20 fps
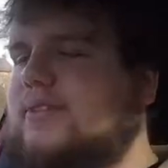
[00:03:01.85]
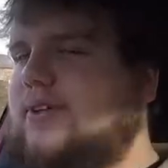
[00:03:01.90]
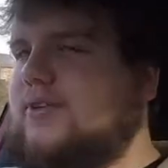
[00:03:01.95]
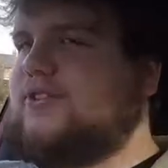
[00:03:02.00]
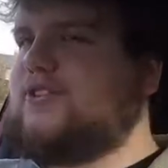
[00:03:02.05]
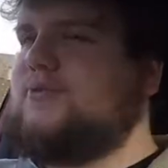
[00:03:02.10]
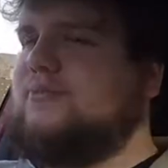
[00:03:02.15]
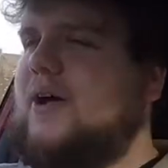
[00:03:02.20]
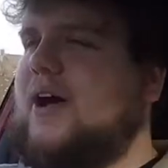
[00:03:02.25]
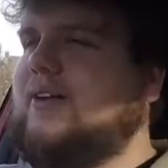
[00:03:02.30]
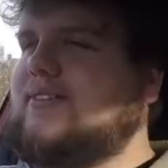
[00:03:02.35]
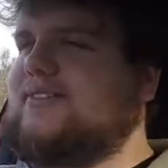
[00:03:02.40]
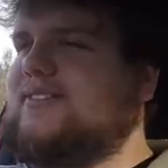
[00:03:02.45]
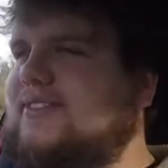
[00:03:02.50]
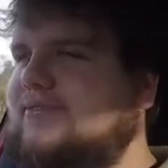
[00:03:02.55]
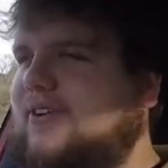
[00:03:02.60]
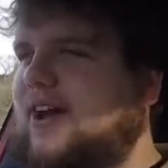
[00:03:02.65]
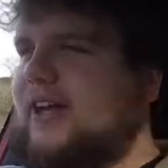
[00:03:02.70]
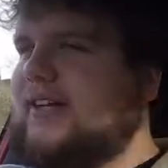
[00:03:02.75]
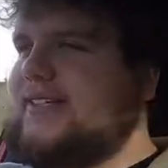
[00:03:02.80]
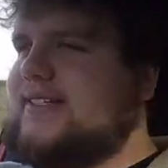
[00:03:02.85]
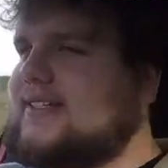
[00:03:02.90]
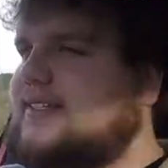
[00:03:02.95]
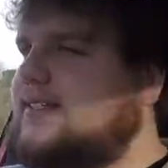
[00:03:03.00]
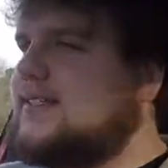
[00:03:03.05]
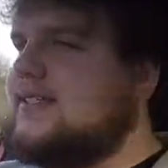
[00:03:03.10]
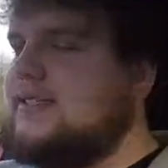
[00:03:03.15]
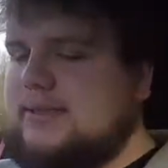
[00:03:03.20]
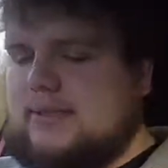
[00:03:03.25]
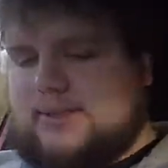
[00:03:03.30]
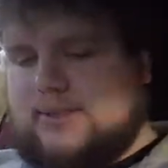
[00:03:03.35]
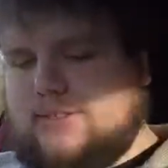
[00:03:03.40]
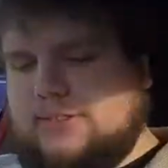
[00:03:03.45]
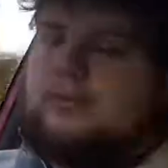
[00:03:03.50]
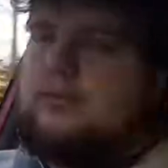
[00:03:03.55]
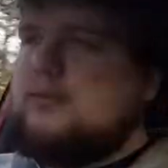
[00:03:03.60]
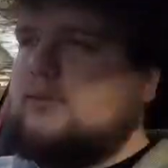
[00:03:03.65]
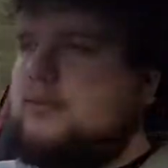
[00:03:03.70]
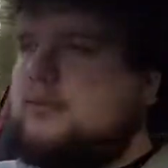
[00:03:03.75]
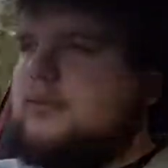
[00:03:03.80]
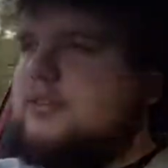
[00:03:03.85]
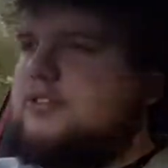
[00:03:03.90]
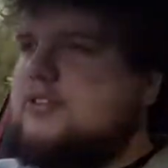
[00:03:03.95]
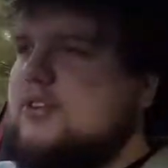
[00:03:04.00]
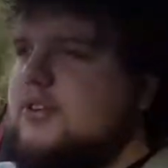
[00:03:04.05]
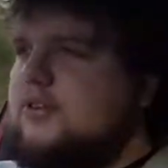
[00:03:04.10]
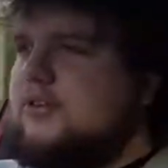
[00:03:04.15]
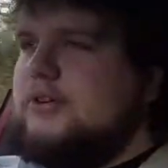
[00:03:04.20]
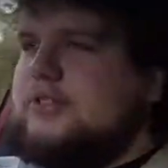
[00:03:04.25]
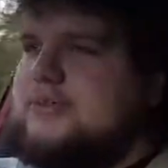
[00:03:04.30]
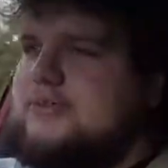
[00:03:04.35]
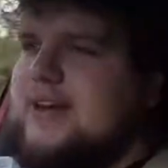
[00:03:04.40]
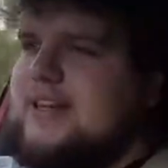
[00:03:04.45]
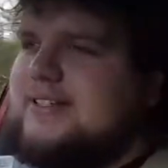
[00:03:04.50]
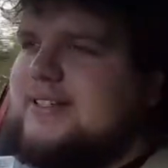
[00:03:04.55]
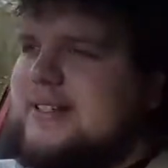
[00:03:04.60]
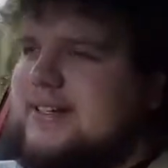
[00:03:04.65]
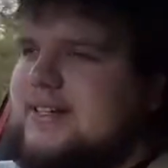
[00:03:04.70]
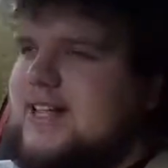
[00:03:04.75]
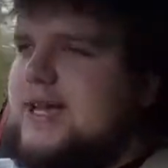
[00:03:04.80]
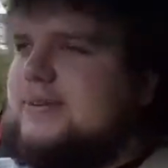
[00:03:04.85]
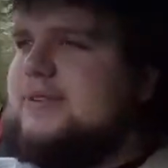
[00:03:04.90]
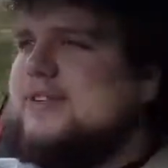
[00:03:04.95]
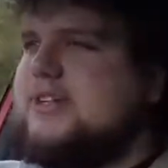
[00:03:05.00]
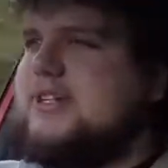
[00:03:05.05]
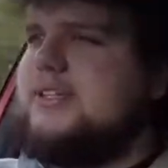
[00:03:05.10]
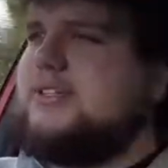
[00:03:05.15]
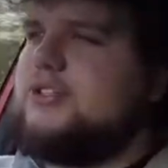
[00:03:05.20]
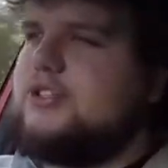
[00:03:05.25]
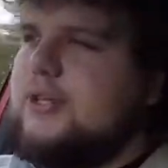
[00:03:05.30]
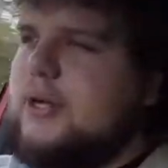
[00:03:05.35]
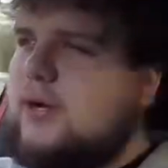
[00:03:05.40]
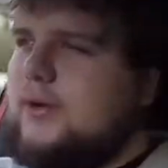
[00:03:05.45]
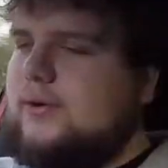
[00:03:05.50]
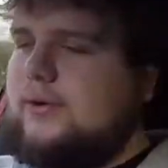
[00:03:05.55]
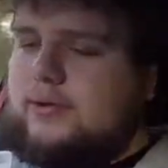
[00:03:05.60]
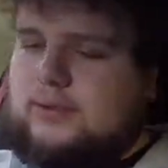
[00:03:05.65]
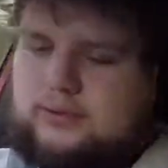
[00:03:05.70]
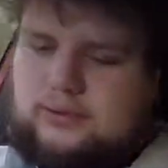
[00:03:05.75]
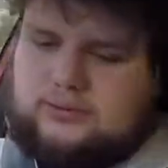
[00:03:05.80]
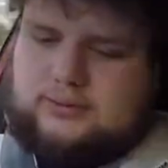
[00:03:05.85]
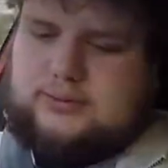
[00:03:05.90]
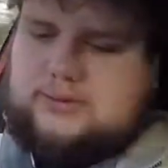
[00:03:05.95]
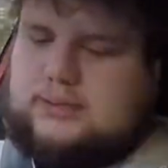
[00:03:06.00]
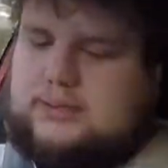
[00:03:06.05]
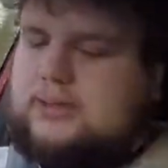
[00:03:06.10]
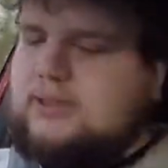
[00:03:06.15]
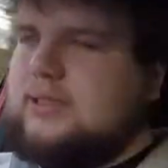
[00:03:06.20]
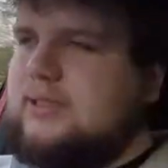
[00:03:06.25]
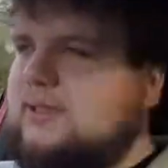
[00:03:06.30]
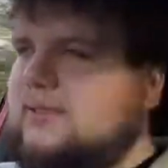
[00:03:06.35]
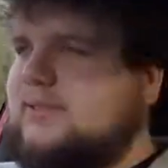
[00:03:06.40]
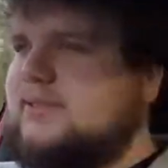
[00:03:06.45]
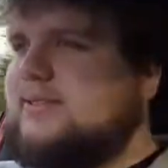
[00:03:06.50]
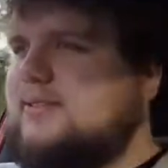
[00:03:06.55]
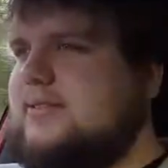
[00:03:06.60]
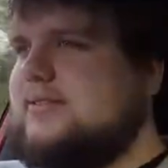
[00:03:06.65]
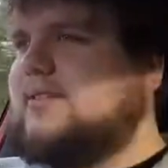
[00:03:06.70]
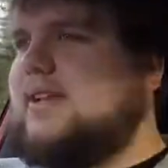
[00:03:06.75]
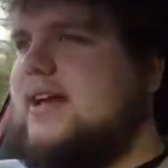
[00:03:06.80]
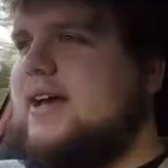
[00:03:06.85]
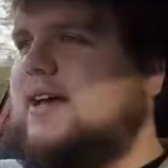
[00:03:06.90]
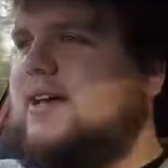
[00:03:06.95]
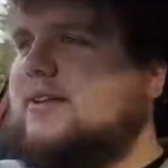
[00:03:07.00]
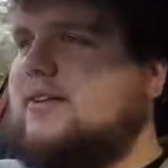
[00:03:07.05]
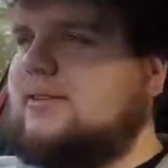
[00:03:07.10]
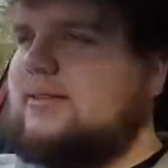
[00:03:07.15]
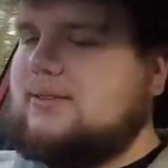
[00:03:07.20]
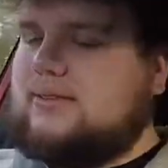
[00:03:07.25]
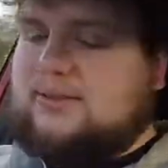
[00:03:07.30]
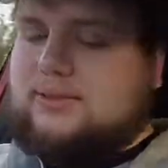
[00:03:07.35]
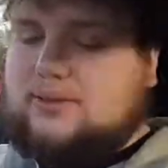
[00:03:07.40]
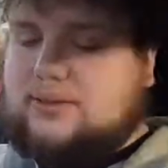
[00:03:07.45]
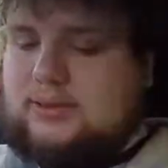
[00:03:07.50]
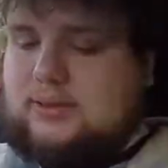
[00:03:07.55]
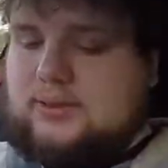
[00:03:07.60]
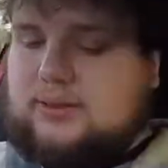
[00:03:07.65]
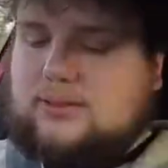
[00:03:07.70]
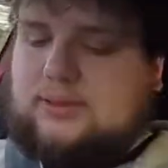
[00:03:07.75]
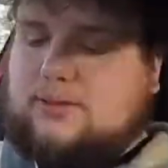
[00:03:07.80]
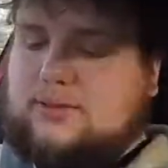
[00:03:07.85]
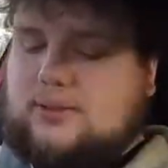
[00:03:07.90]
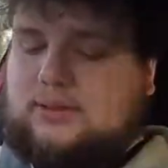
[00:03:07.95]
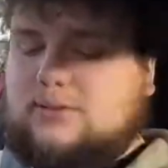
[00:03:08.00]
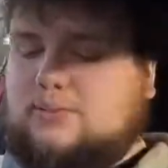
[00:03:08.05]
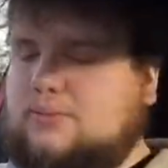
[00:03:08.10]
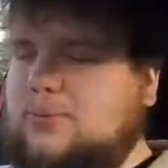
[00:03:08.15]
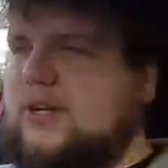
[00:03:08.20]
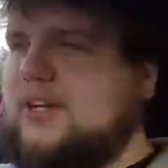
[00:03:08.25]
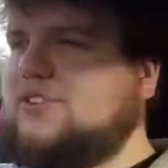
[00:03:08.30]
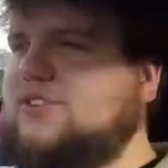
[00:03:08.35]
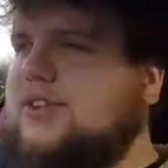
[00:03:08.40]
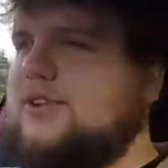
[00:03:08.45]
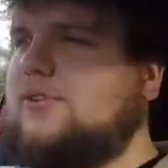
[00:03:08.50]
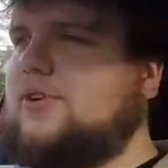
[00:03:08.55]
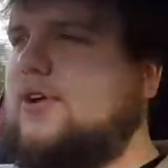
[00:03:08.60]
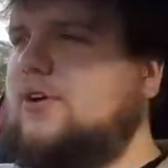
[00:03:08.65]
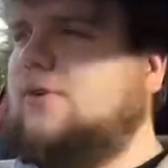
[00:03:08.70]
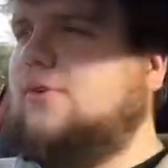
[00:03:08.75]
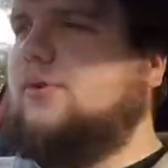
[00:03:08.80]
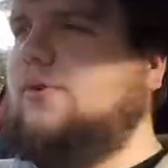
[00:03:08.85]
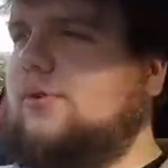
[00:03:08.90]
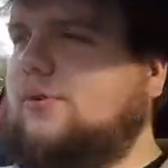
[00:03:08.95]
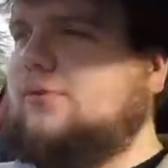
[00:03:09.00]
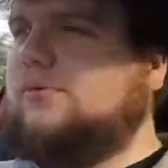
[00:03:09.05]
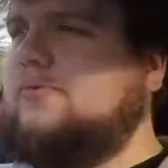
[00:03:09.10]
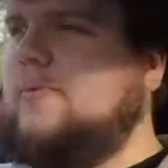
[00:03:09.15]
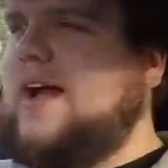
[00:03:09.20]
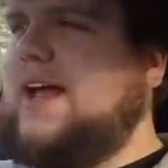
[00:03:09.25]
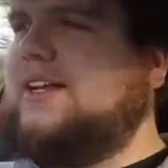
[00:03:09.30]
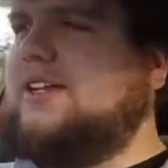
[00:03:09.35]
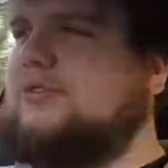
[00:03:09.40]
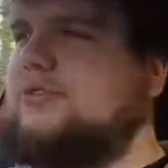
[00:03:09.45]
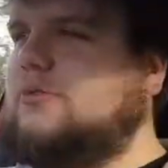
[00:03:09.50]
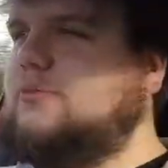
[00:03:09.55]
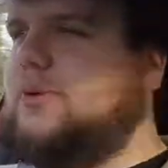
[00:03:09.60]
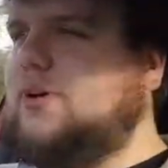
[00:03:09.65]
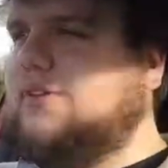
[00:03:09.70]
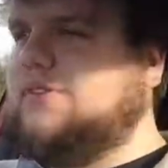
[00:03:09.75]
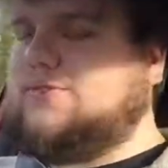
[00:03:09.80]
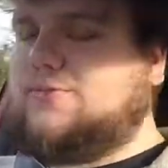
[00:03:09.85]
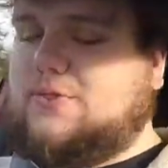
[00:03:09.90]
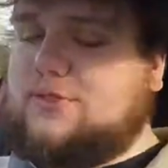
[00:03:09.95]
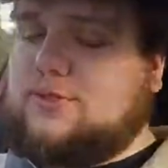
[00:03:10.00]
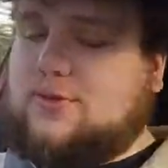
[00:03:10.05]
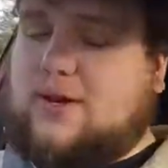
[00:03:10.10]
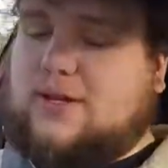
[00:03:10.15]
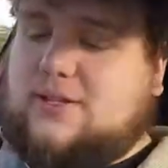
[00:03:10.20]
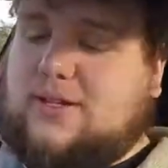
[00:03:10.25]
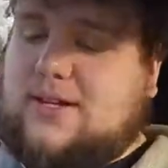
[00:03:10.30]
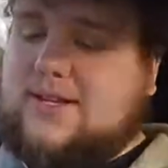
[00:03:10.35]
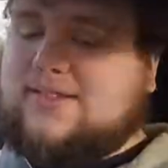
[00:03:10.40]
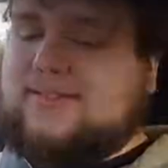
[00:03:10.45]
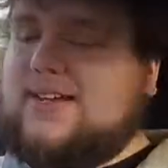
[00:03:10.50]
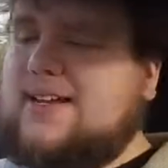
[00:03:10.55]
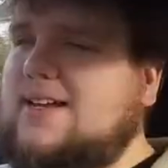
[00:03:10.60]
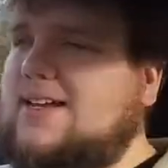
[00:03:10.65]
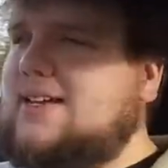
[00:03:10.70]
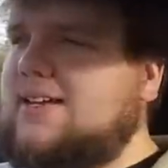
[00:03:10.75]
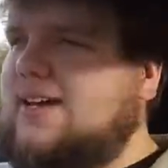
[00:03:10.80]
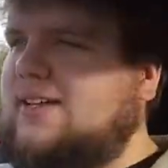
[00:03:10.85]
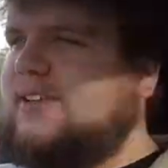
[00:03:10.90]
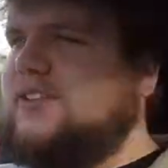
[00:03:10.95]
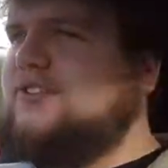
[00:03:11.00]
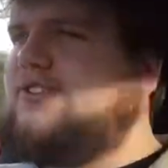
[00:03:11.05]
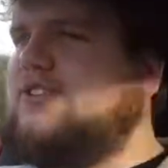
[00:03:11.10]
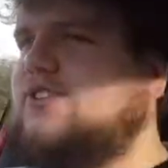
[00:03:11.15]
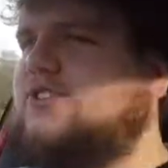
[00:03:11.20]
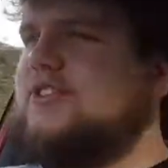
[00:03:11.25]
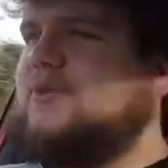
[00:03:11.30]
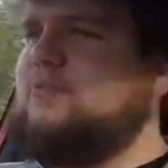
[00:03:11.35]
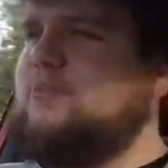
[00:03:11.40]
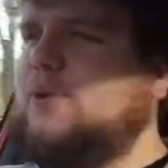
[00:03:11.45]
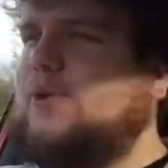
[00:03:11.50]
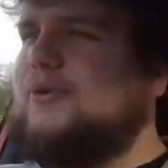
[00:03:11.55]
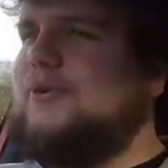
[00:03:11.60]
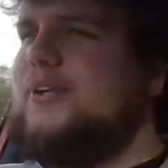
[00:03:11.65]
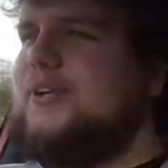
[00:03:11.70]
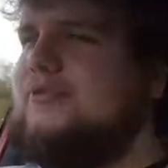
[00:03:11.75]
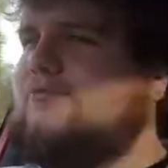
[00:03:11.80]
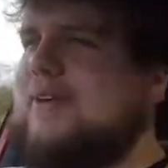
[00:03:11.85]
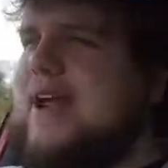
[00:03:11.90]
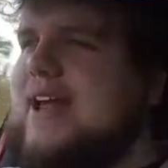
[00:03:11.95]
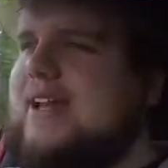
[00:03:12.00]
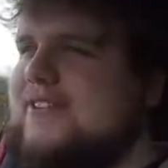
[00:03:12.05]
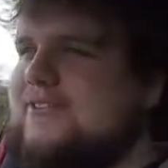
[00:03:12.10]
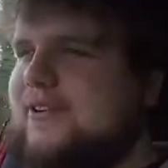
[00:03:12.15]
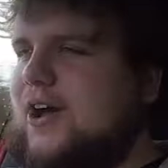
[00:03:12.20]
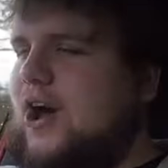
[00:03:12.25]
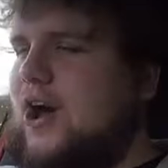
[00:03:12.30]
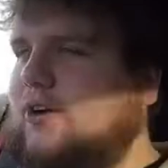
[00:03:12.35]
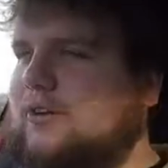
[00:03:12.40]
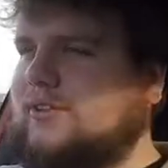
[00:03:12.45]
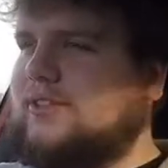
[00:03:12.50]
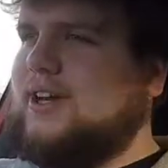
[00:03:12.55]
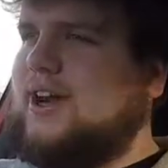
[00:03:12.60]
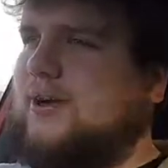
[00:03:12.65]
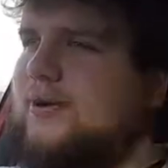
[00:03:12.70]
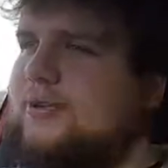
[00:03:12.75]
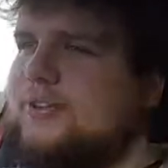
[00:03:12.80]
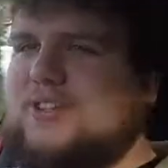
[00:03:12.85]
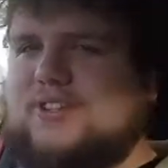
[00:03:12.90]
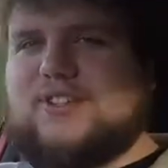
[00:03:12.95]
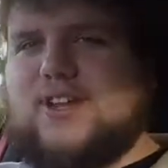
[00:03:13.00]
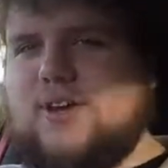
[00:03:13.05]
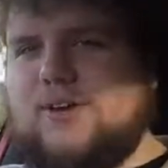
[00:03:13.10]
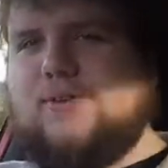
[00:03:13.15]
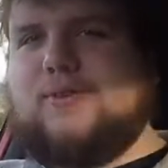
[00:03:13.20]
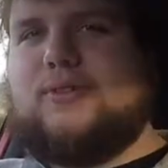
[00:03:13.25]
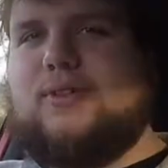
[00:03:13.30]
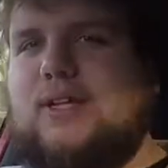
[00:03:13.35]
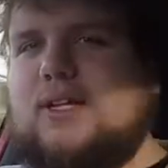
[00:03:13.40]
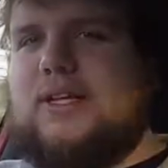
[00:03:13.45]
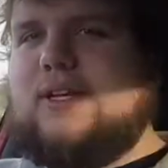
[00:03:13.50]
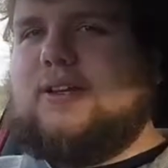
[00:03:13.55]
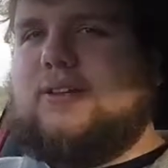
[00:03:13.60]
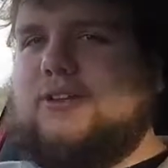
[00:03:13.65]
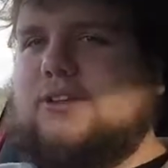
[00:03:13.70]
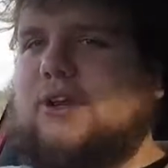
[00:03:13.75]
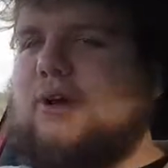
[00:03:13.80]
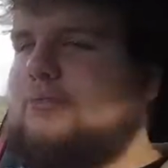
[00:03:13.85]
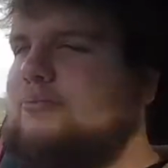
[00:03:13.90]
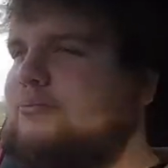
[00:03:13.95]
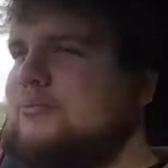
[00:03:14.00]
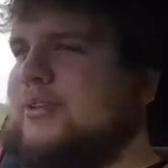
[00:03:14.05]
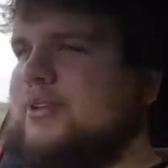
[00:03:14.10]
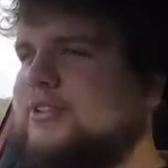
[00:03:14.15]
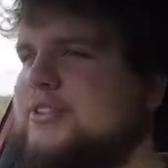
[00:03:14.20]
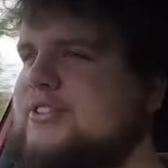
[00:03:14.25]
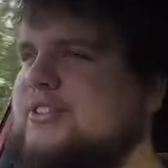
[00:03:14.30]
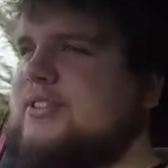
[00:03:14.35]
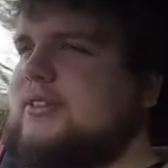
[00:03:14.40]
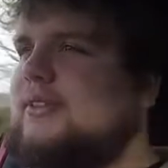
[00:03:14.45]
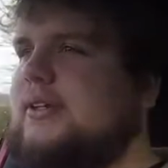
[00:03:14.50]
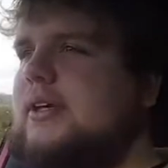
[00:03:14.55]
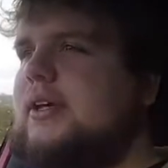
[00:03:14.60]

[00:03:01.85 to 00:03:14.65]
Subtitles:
smart device. It's got automatic climate control, but it's still got all manual buttons, which is quite nice. And there's just a blue and a red for hot and cold. There's no numbers,